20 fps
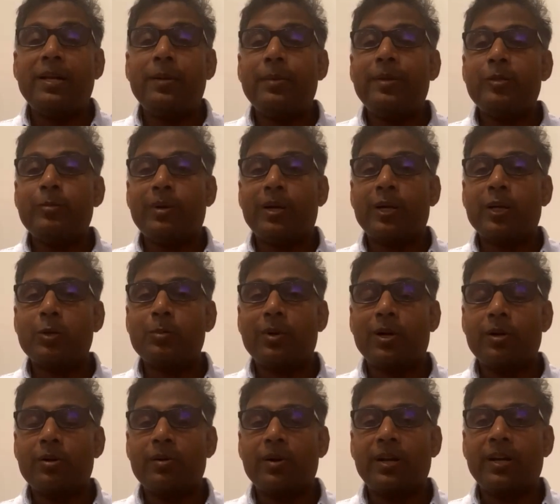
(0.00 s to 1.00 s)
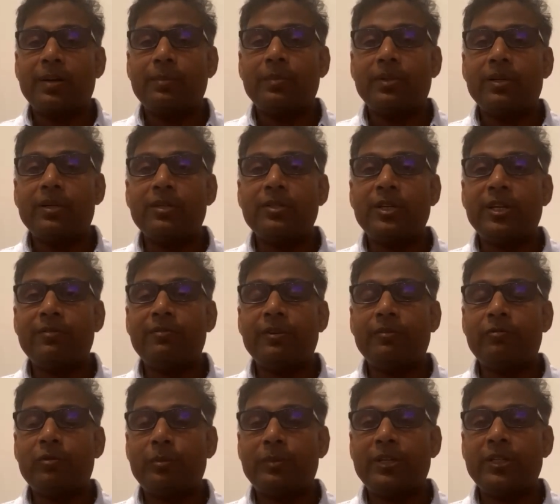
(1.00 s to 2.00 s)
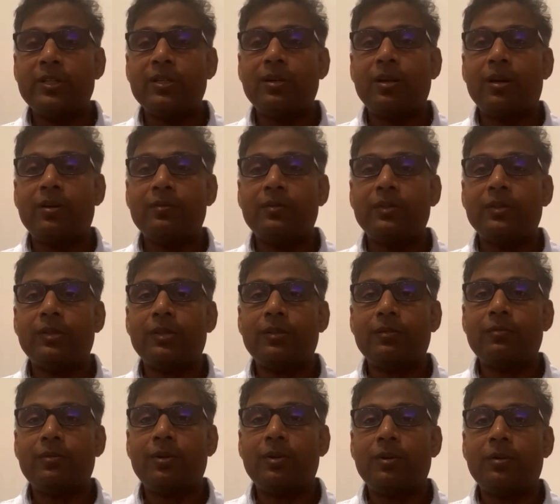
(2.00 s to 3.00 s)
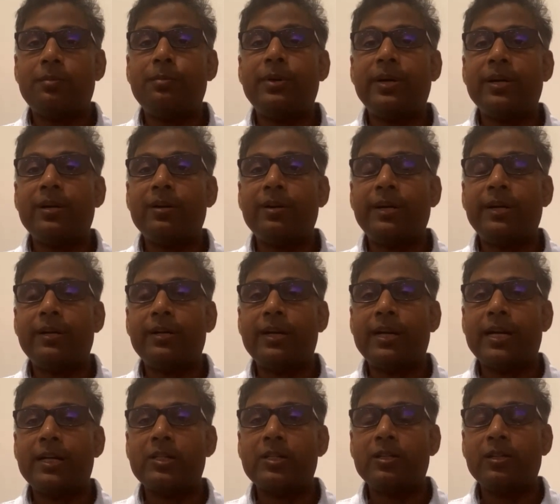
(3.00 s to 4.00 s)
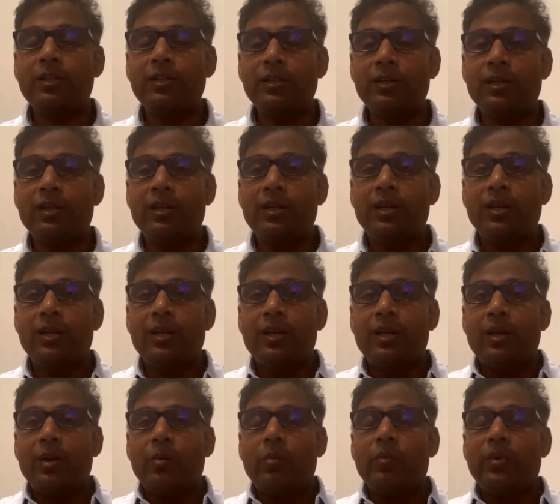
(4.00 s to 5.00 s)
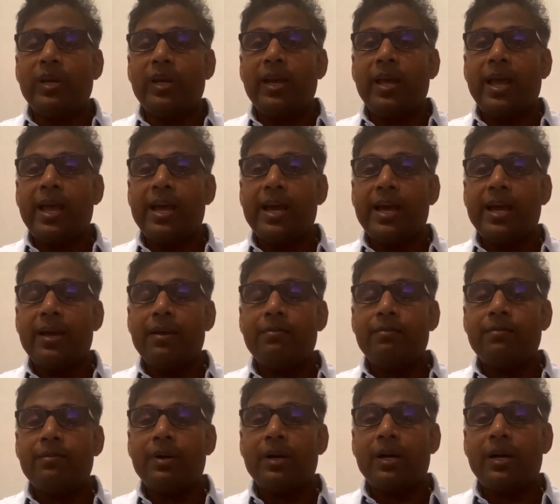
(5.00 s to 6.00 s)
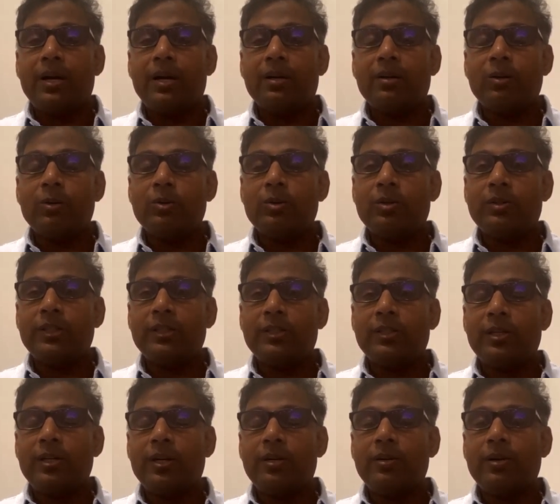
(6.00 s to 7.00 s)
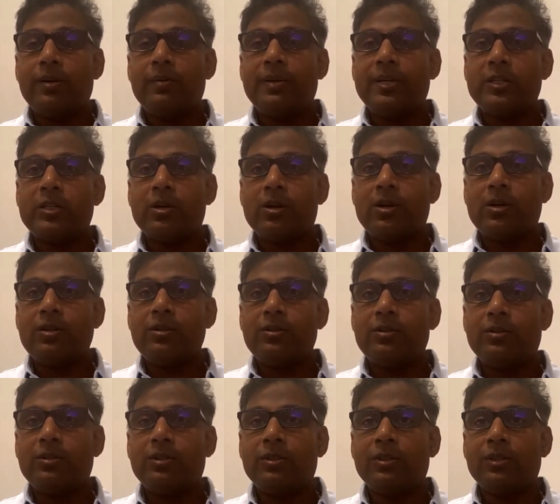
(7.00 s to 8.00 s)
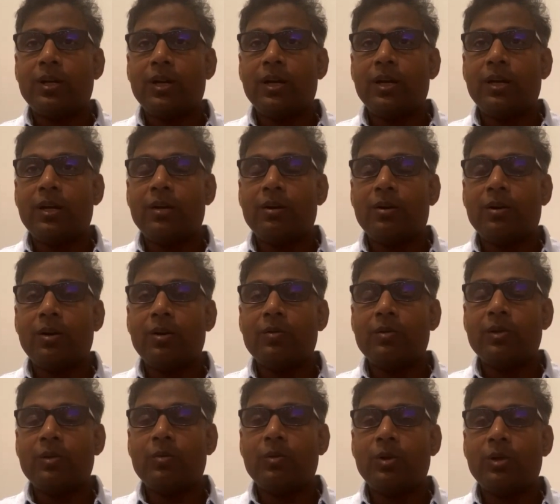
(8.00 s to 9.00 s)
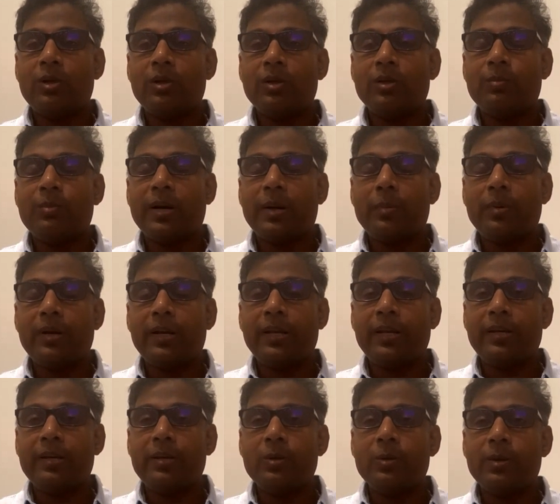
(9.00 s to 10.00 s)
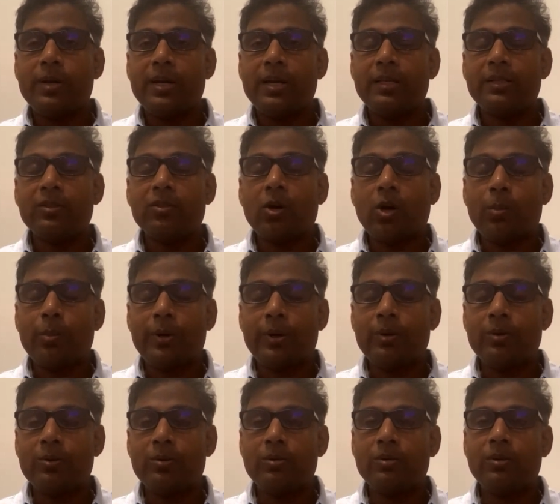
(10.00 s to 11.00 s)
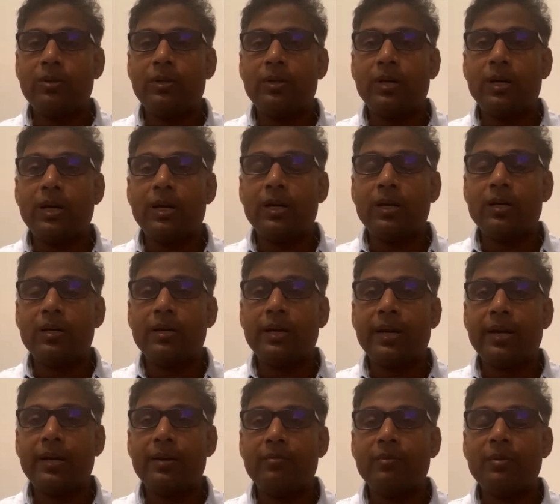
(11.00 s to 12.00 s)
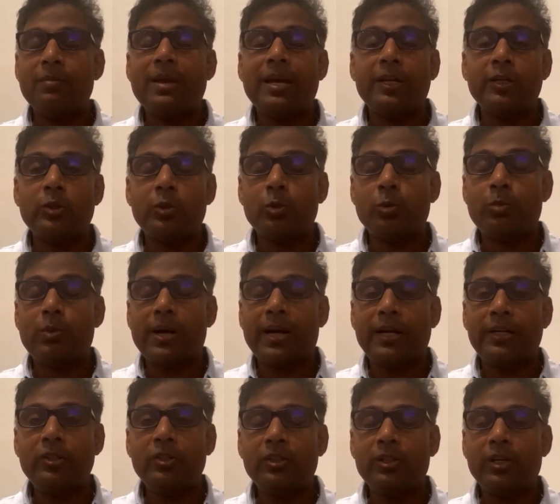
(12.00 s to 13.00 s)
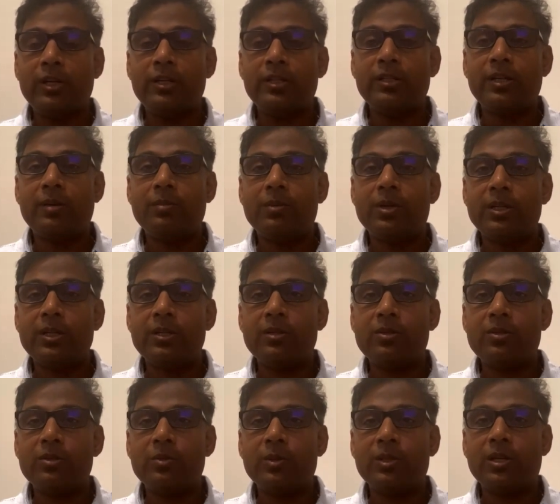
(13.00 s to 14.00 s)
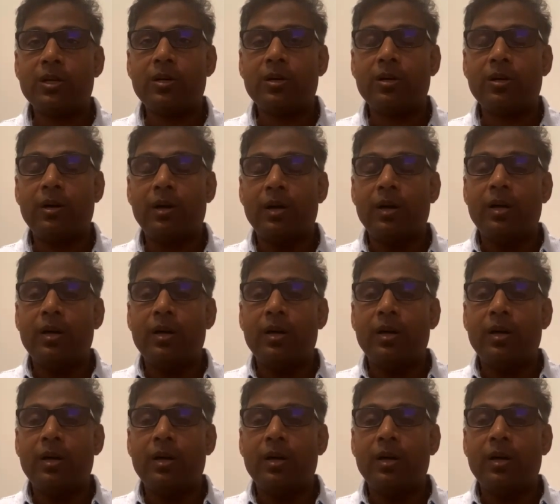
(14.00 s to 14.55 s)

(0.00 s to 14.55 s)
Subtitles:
name is Pankaj Patra. I'm the Chief Information Officer for Brinker International. We have close to 1,600 restaurants all over the world, primarily in US, corporate owned, and we manage two brands, Chili's and Maggiano's, which are